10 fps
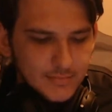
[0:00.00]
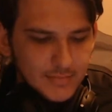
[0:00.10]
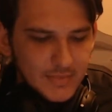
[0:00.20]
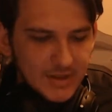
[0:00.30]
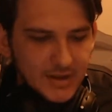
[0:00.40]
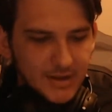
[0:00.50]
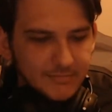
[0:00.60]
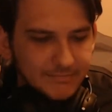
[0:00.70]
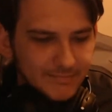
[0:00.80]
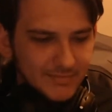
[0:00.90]
Okay.
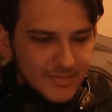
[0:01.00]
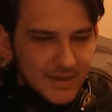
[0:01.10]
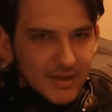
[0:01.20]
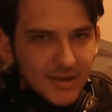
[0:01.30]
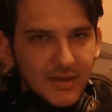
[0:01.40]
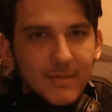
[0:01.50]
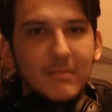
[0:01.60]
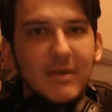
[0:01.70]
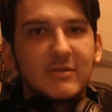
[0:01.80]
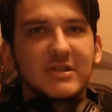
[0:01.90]

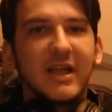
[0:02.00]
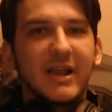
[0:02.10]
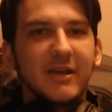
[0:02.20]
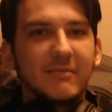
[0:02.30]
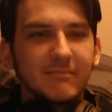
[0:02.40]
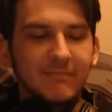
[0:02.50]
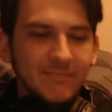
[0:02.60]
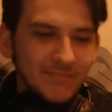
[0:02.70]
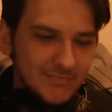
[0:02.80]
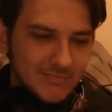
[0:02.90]
How's the lighting?
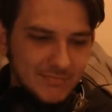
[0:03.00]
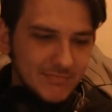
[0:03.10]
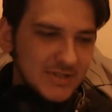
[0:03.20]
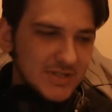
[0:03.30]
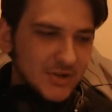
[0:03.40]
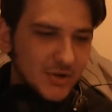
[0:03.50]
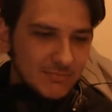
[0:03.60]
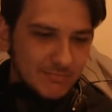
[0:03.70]
Is it good?